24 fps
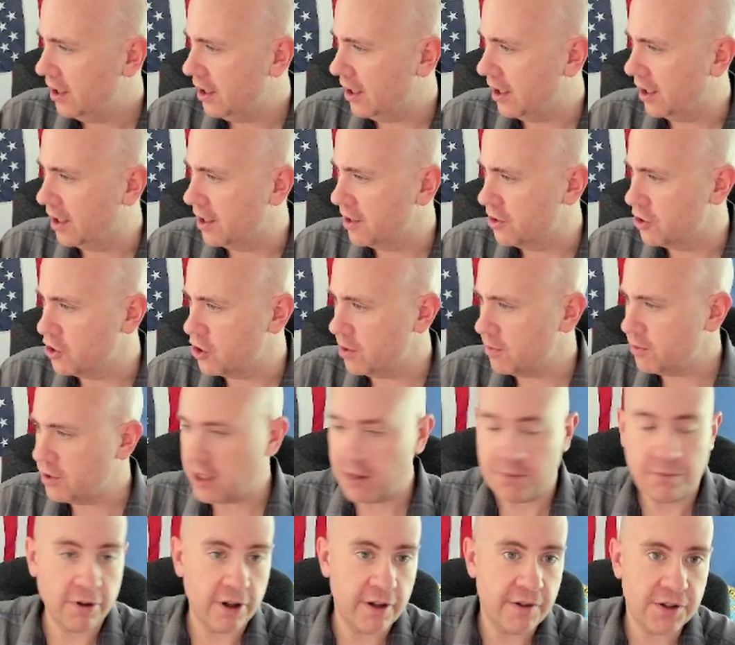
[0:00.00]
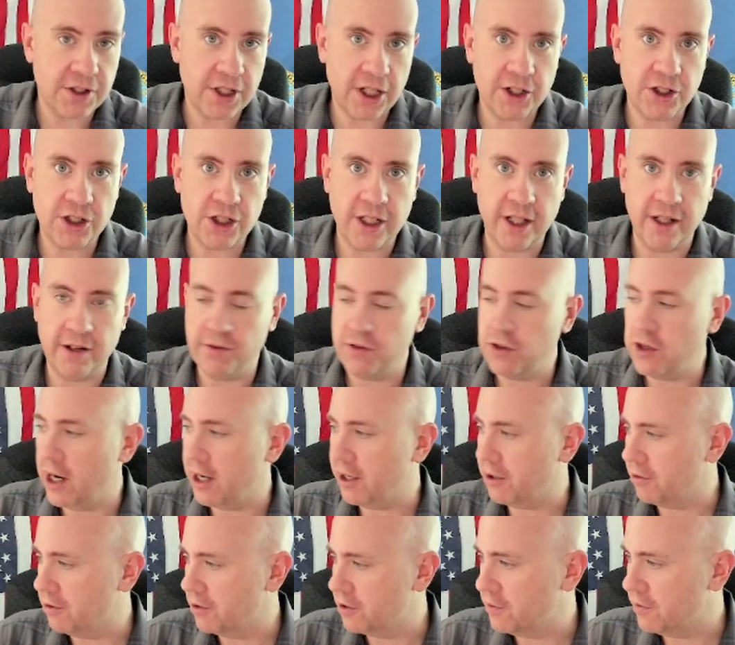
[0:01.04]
The Gem State Briefs Legislative Tracker.